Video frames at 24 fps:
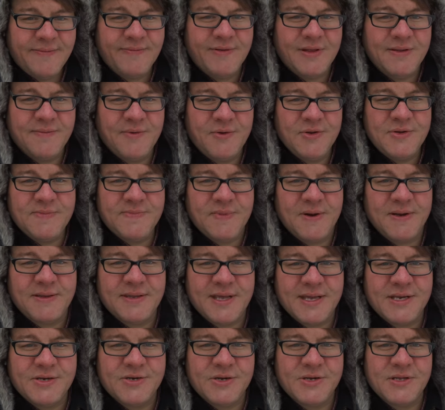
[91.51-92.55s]
For the most
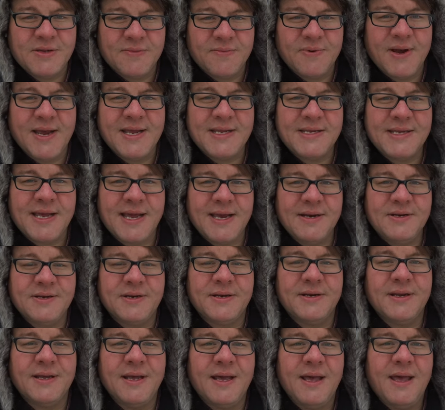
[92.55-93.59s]
part, that's just a price
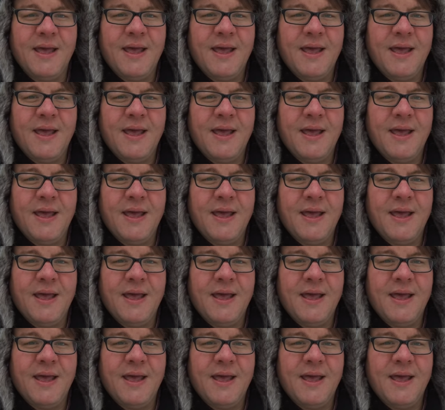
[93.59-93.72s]
action.